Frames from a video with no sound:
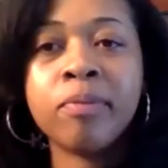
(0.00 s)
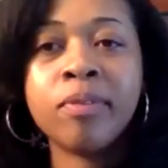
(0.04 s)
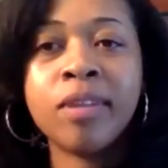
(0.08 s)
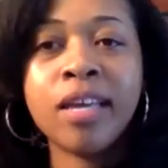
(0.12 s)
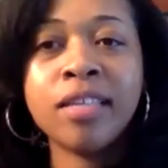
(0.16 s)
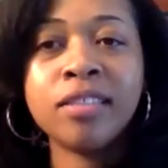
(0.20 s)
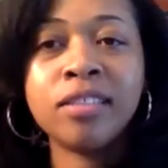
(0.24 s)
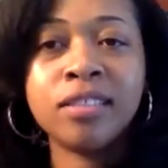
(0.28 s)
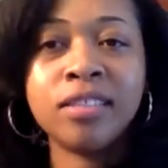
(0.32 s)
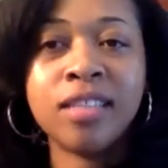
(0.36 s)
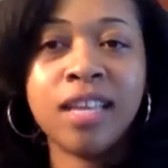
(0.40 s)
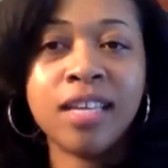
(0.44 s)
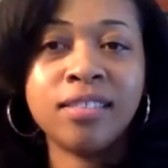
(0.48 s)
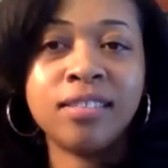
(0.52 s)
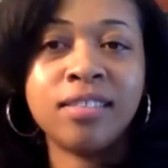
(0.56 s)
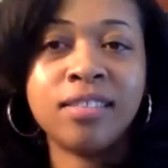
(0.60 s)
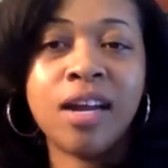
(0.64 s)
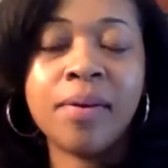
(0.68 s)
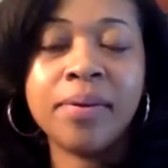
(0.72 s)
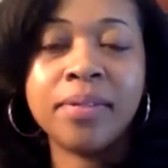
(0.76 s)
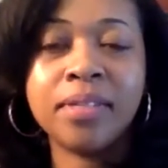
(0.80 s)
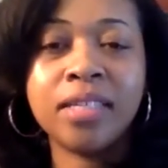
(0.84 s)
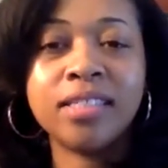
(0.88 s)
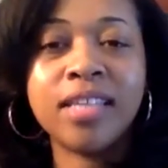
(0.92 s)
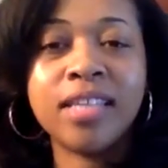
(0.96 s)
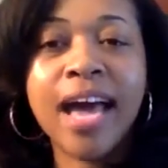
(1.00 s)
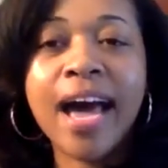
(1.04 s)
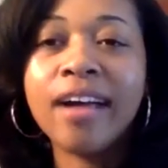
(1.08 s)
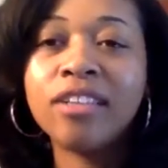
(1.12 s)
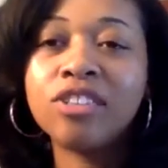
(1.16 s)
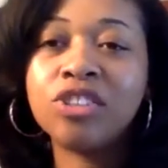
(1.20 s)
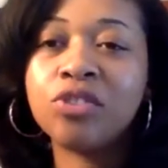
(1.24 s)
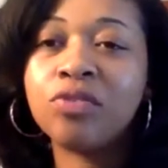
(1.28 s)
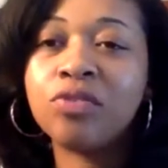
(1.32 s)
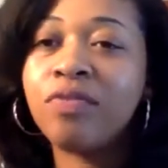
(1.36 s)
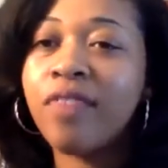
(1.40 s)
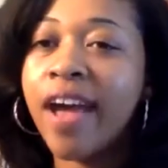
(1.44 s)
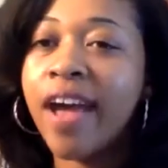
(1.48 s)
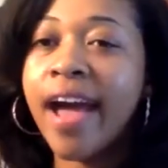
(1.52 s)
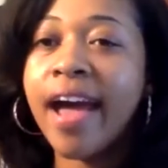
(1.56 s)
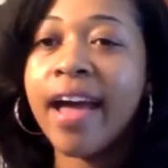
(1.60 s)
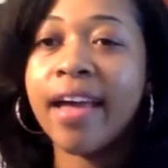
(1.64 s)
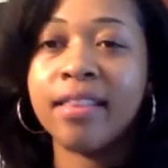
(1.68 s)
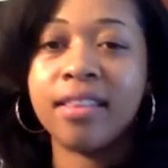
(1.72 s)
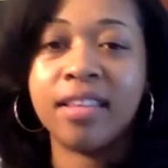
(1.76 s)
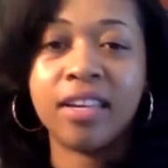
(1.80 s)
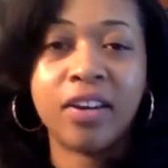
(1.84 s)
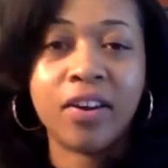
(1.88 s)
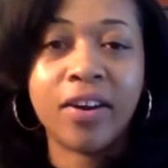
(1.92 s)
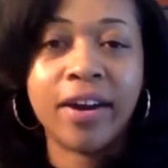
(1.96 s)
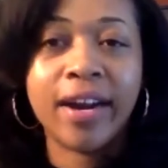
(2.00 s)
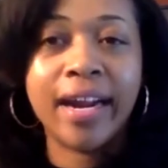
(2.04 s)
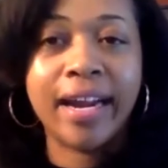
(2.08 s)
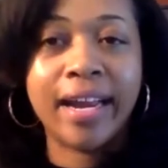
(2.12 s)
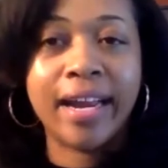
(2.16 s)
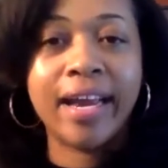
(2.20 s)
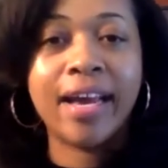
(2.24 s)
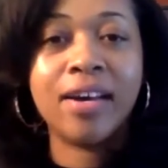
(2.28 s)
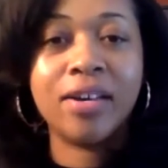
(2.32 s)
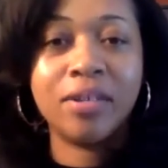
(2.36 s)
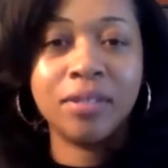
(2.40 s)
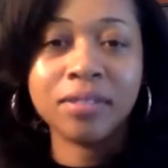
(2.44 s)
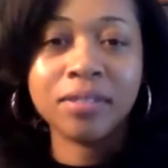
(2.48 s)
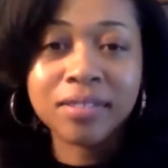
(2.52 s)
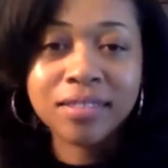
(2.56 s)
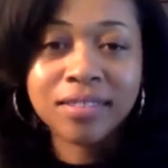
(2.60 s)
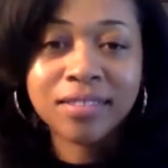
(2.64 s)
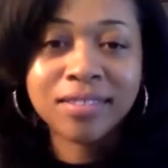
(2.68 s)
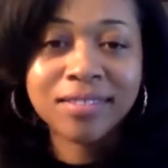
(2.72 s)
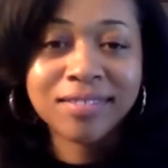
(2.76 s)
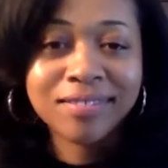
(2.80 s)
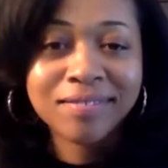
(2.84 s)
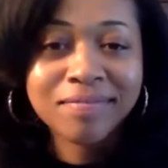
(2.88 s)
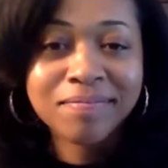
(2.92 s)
let's let's start with this. How'd you find the crack house?